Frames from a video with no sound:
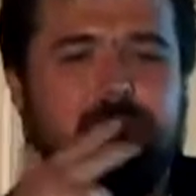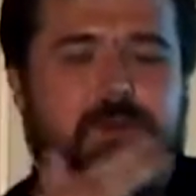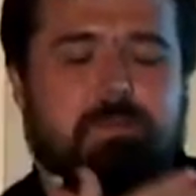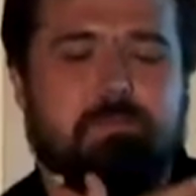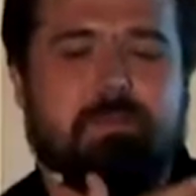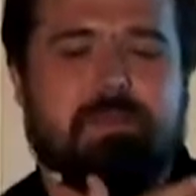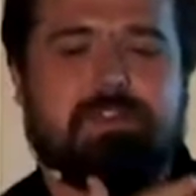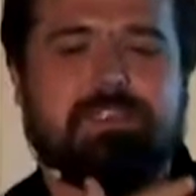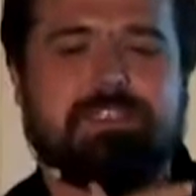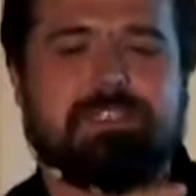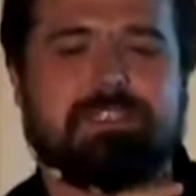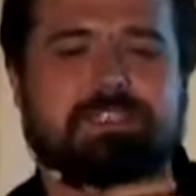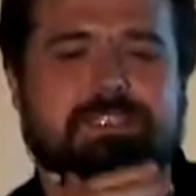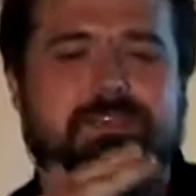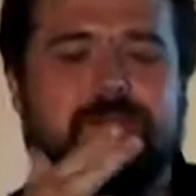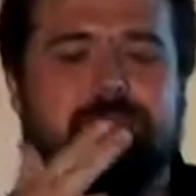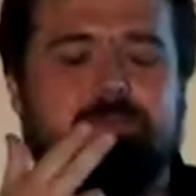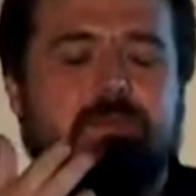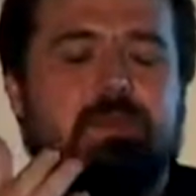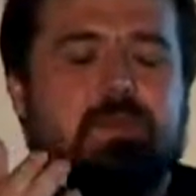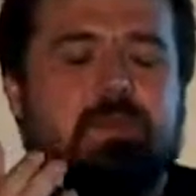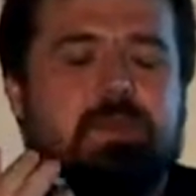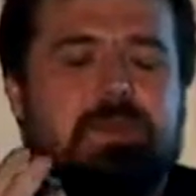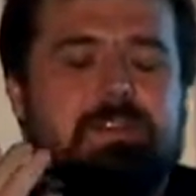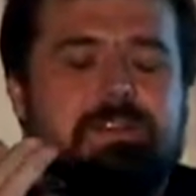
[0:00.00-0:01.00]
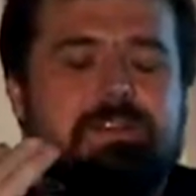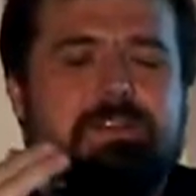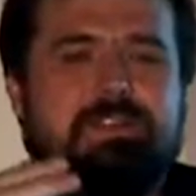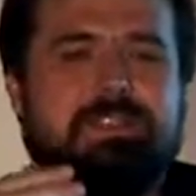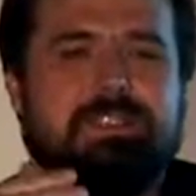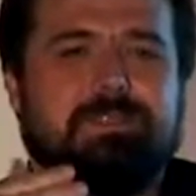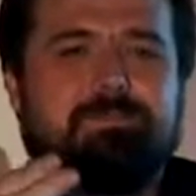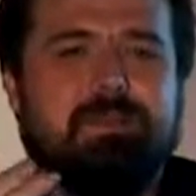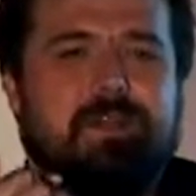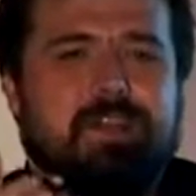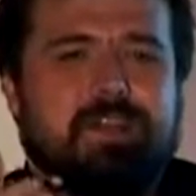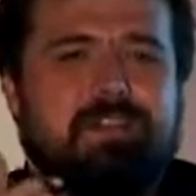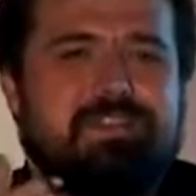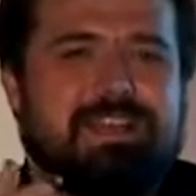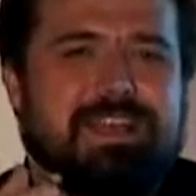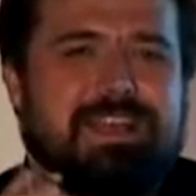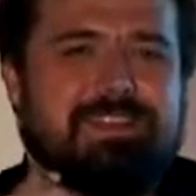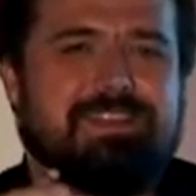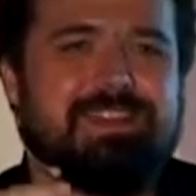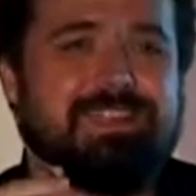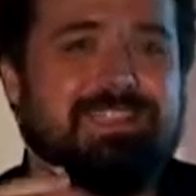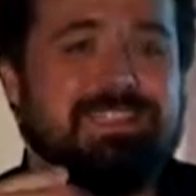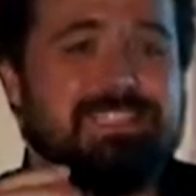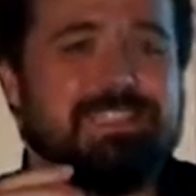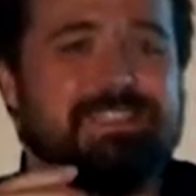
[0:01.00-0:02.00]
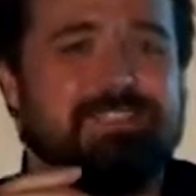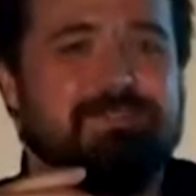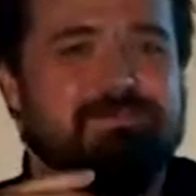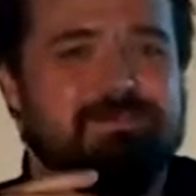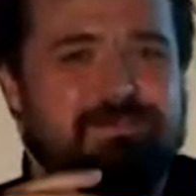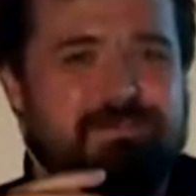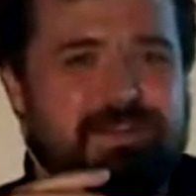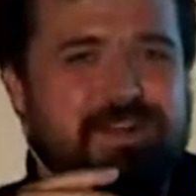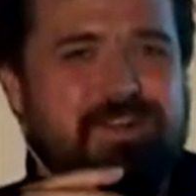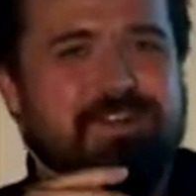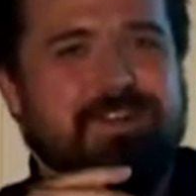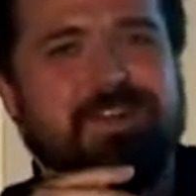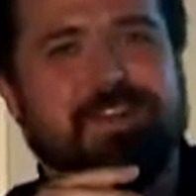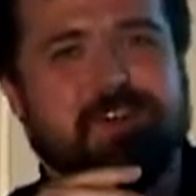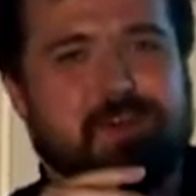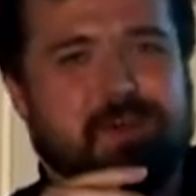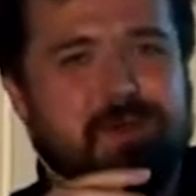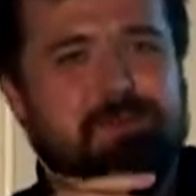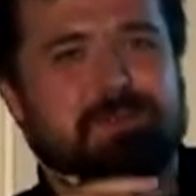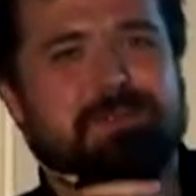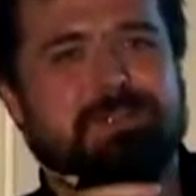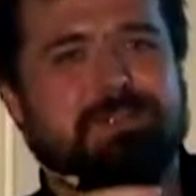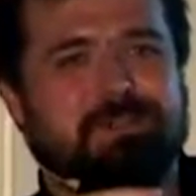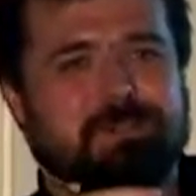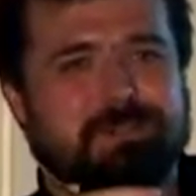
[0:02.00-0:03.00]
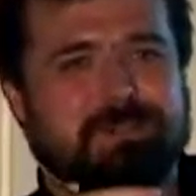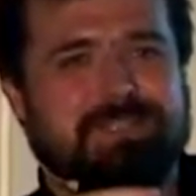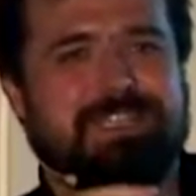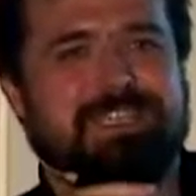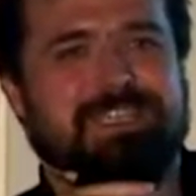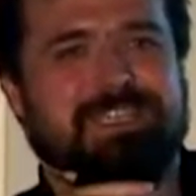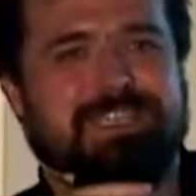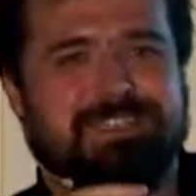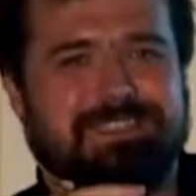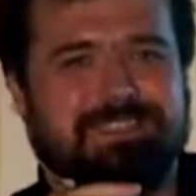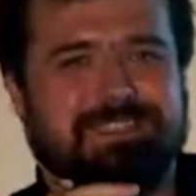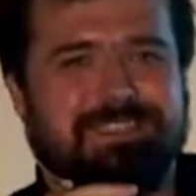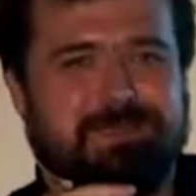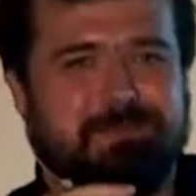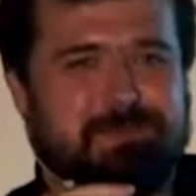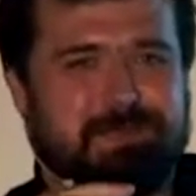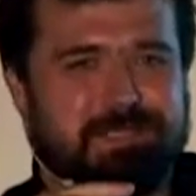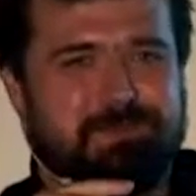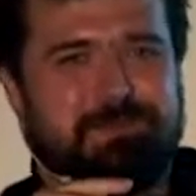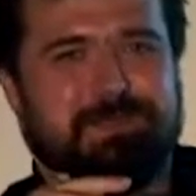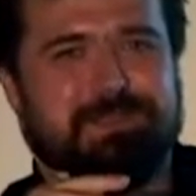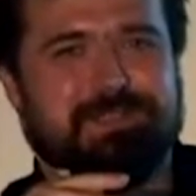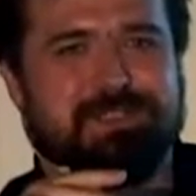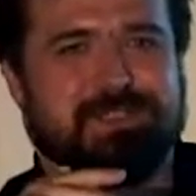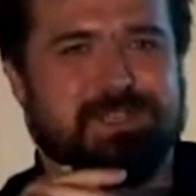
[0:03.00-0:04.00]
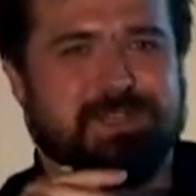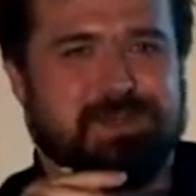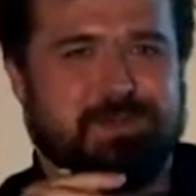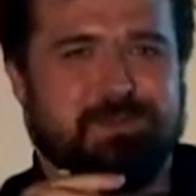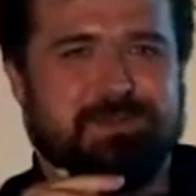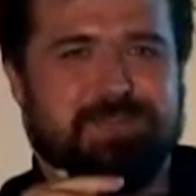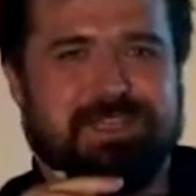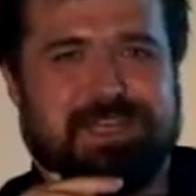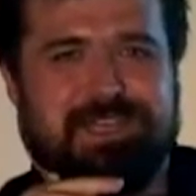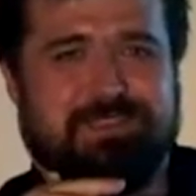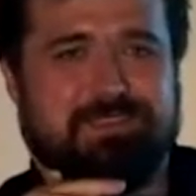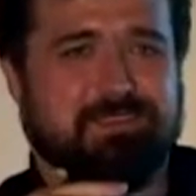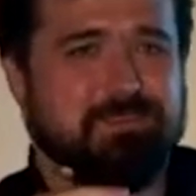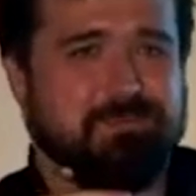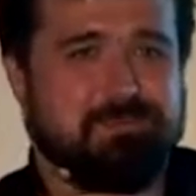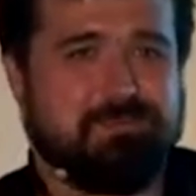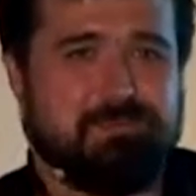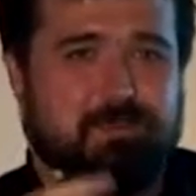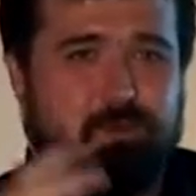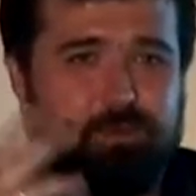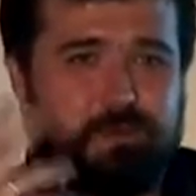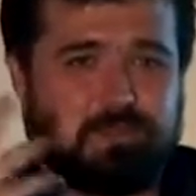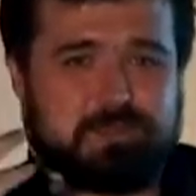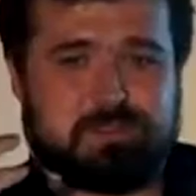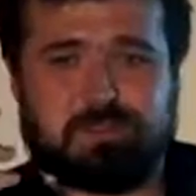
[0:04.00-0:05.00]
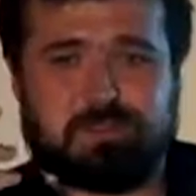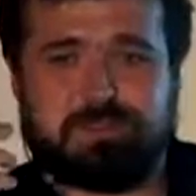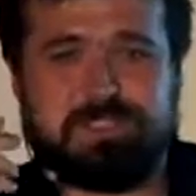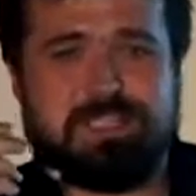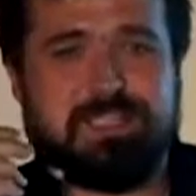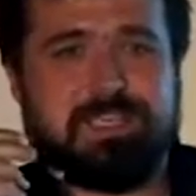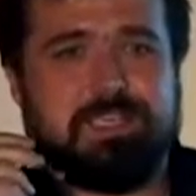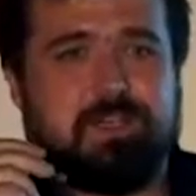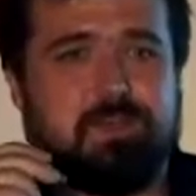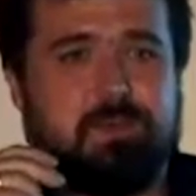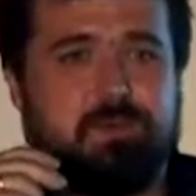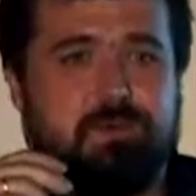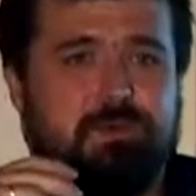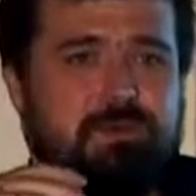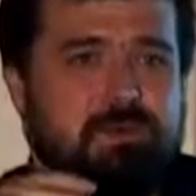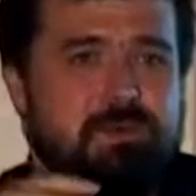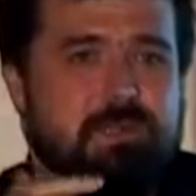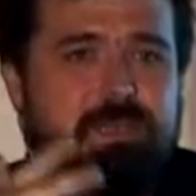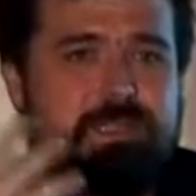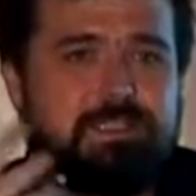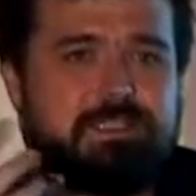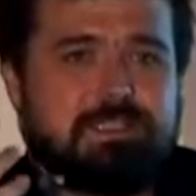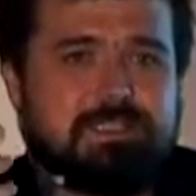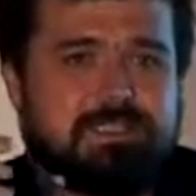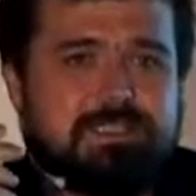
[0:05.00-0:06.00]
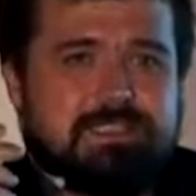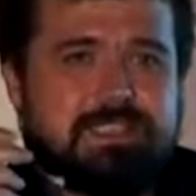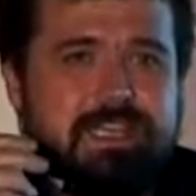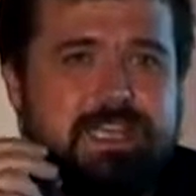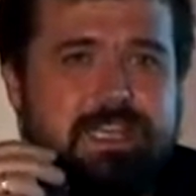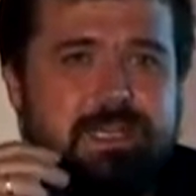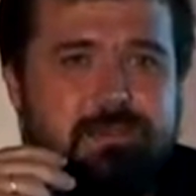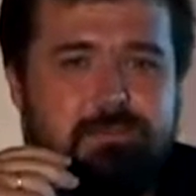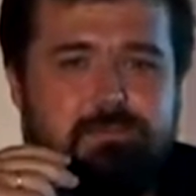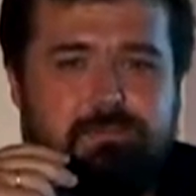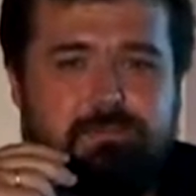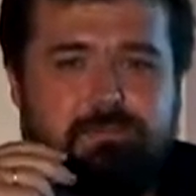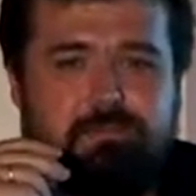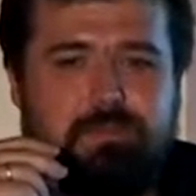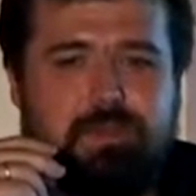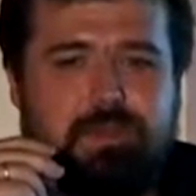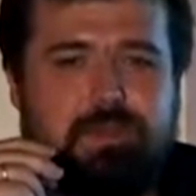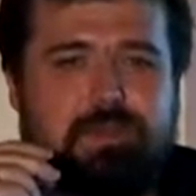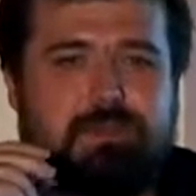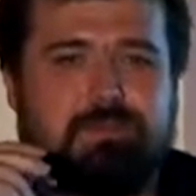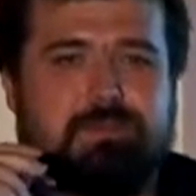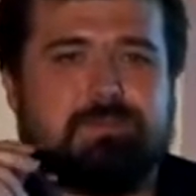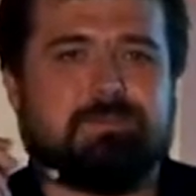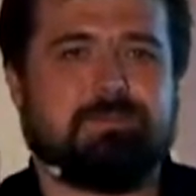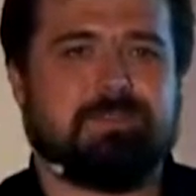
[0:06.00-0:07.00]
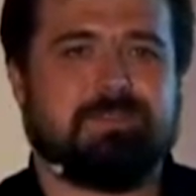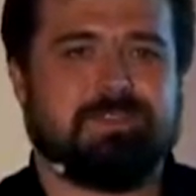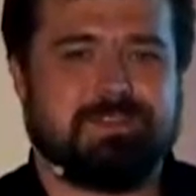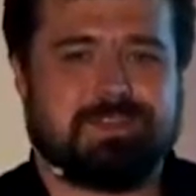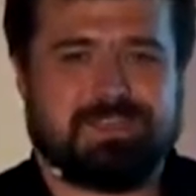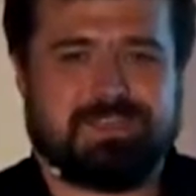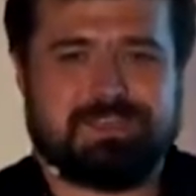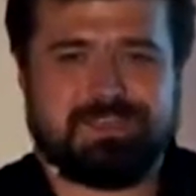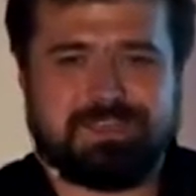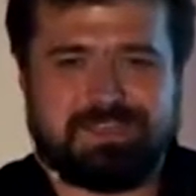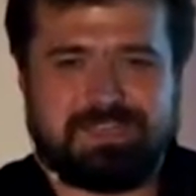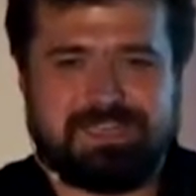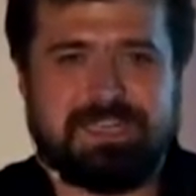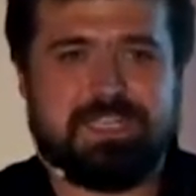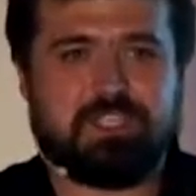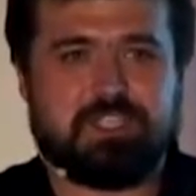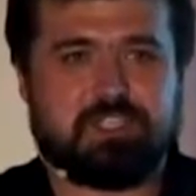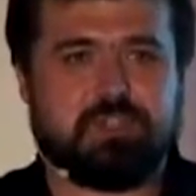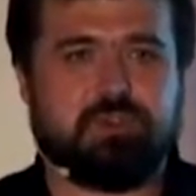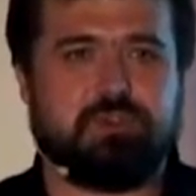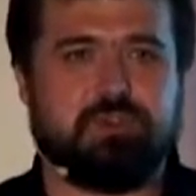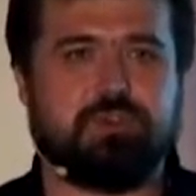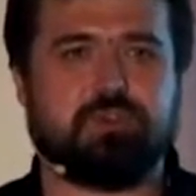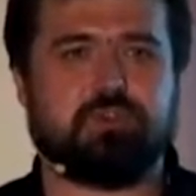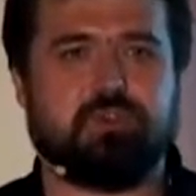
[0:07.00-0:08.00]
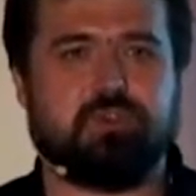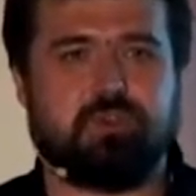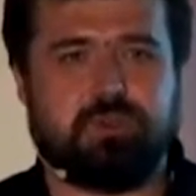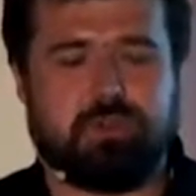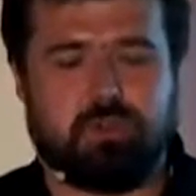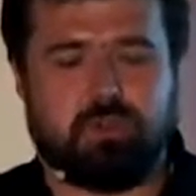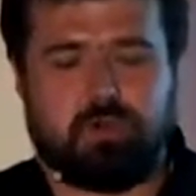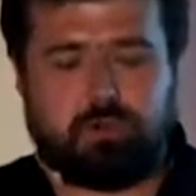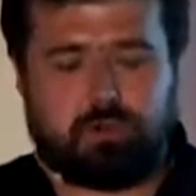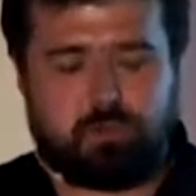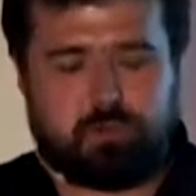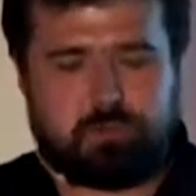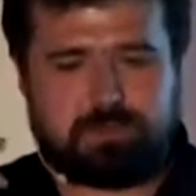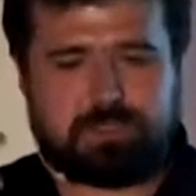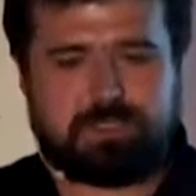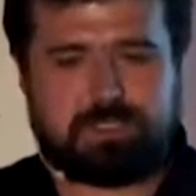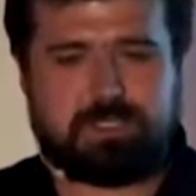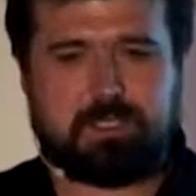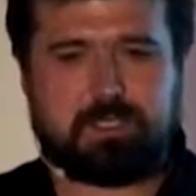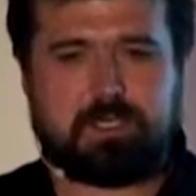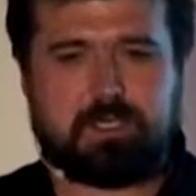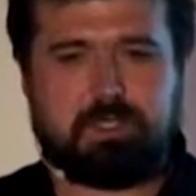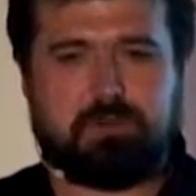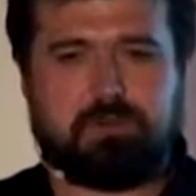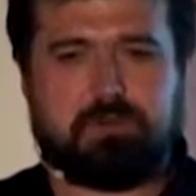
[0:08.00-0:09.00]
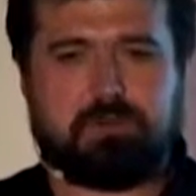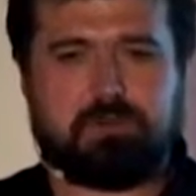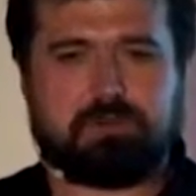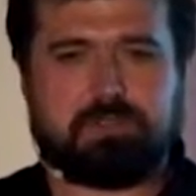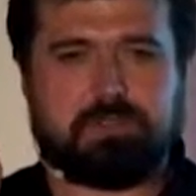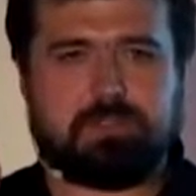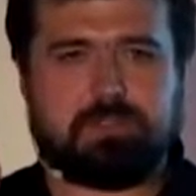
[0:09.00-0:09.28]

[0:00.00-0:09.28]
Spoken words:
but despite that, this is very common to see in C++ code and also C code that has the same issue. You should always include